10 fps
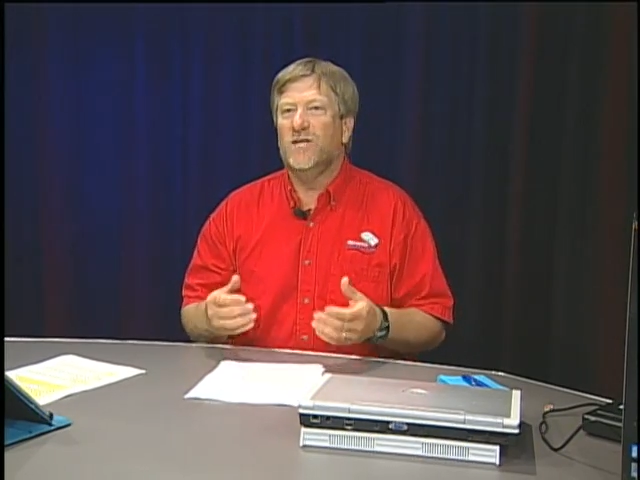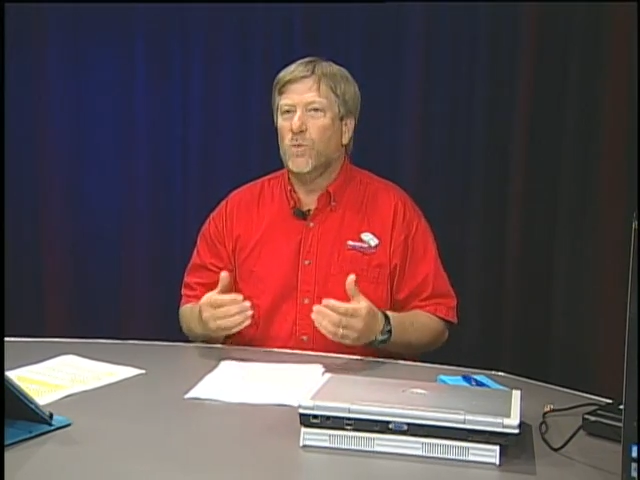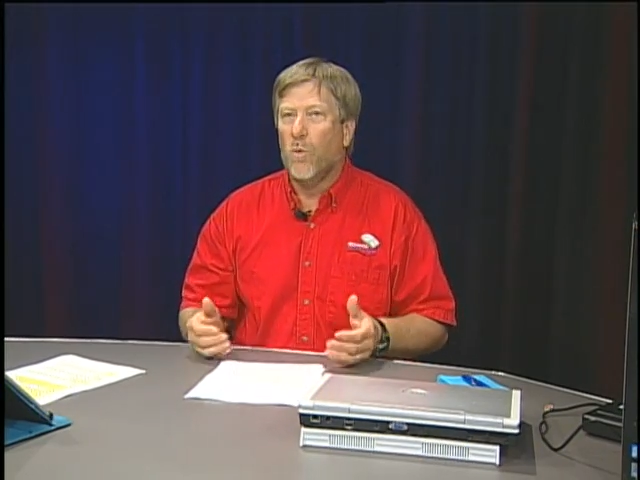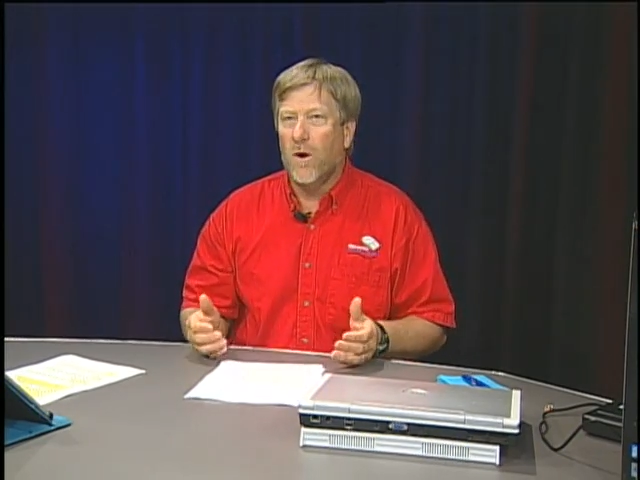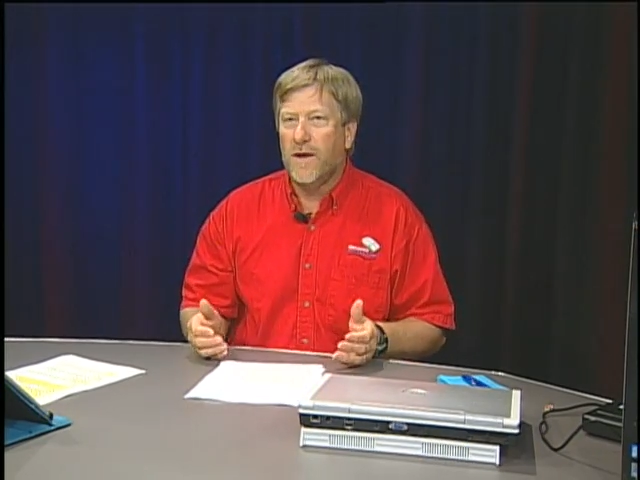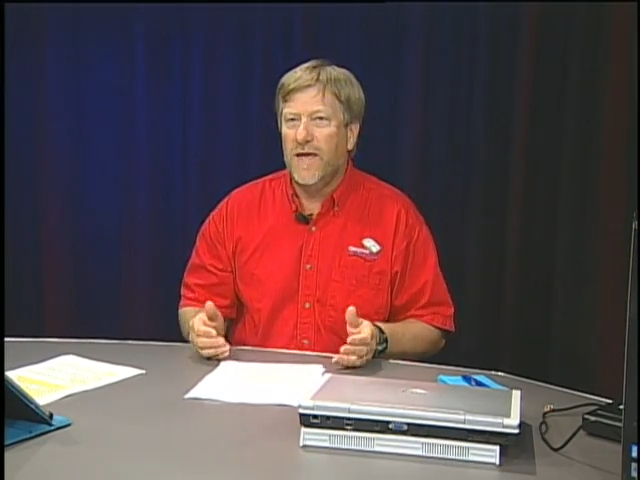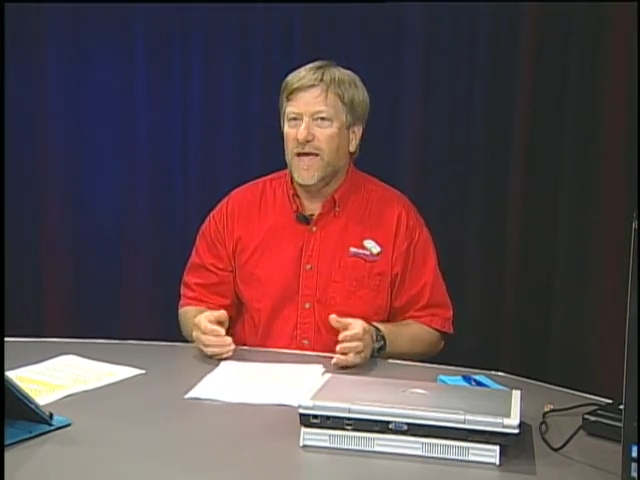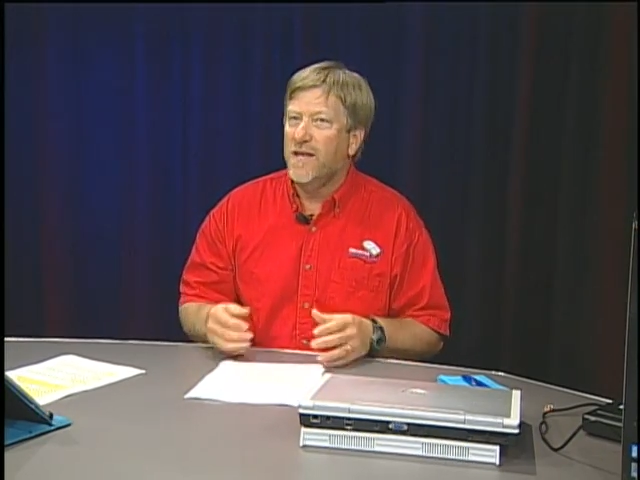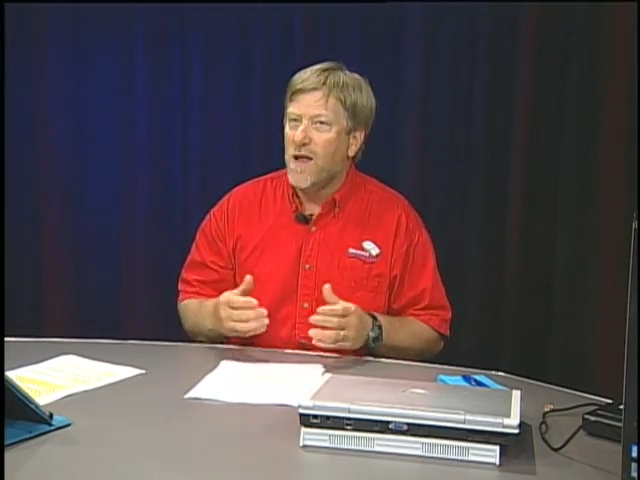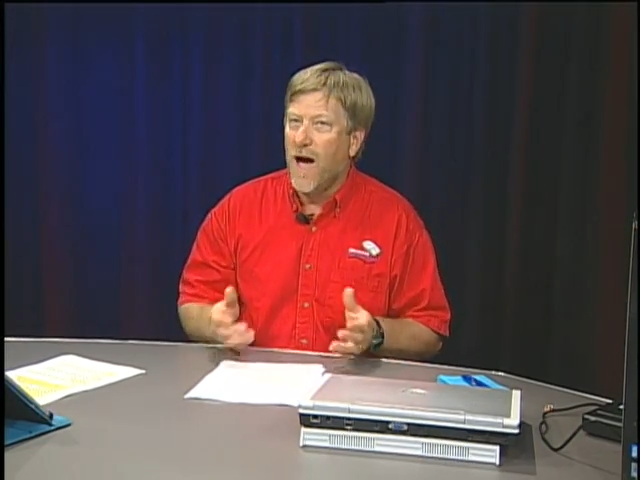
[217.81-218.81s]
is working
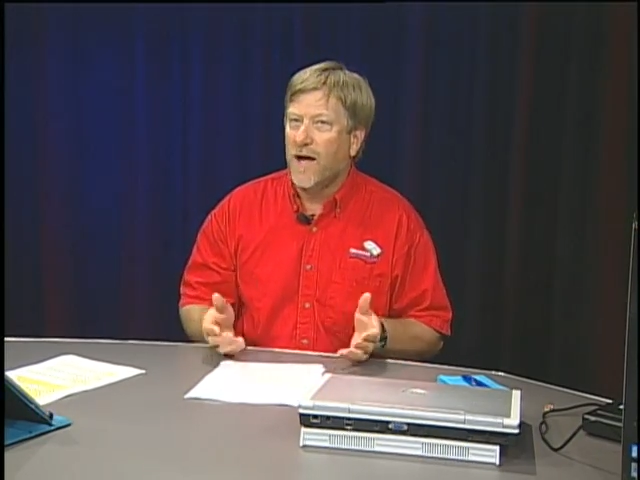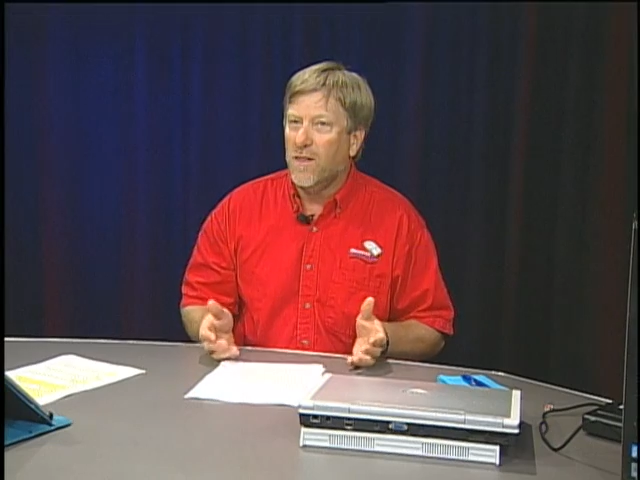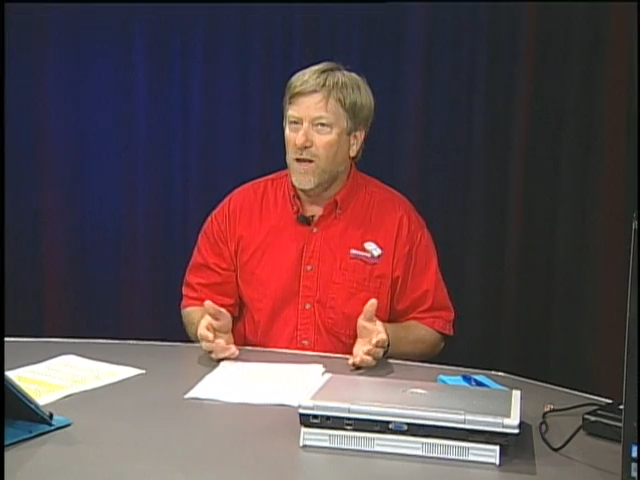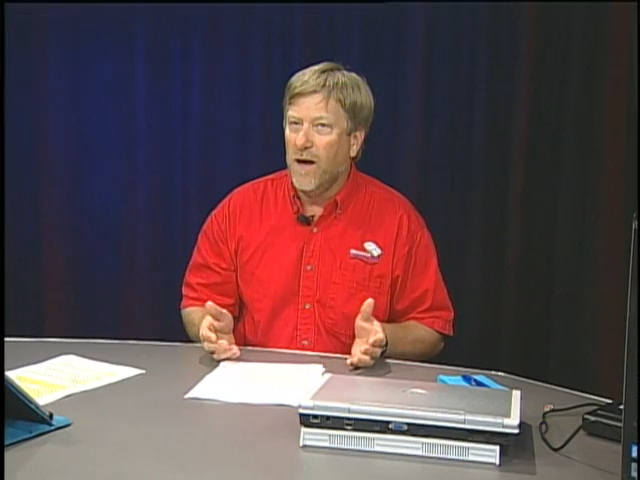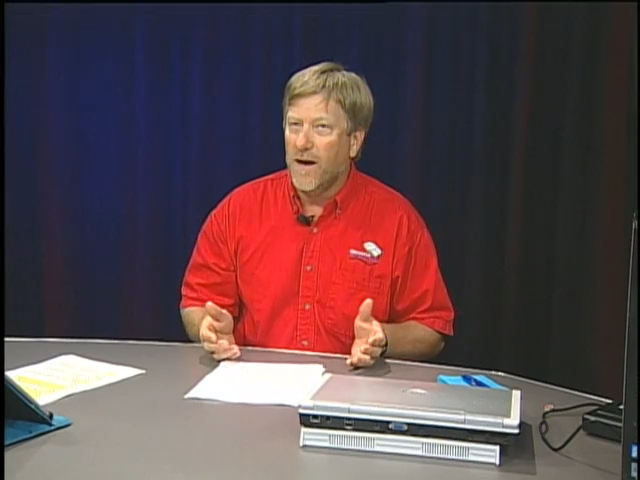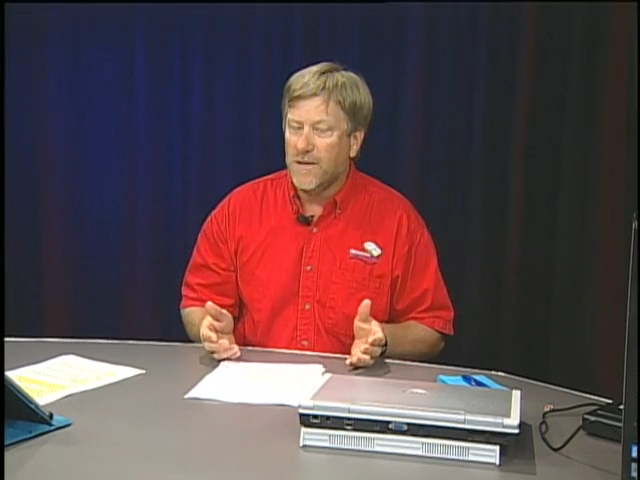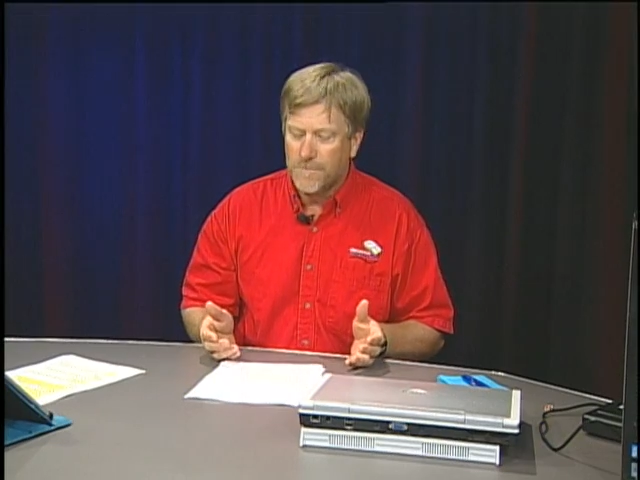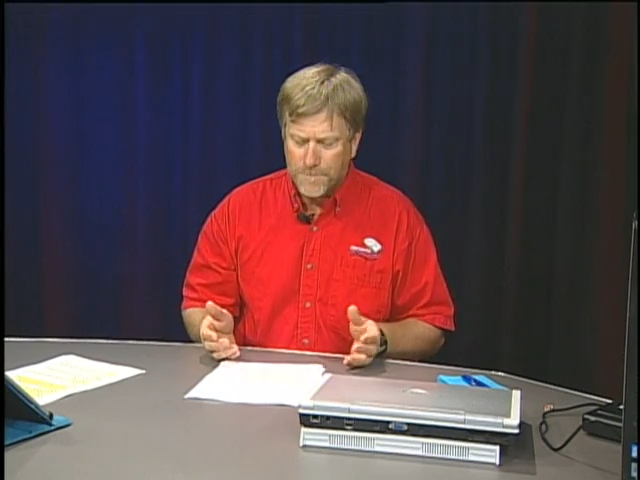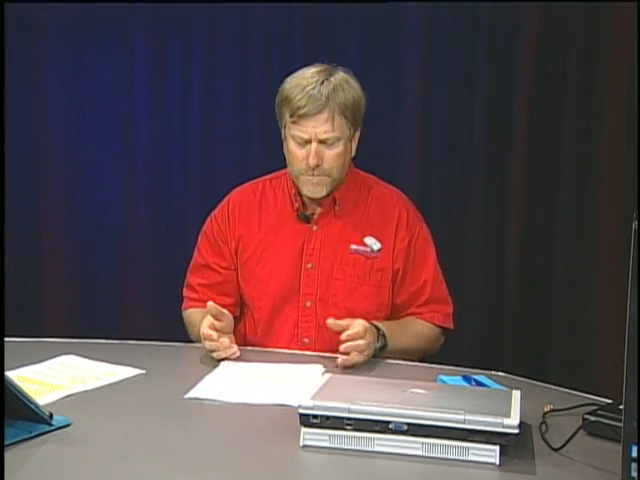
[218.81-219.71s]
and not clogged.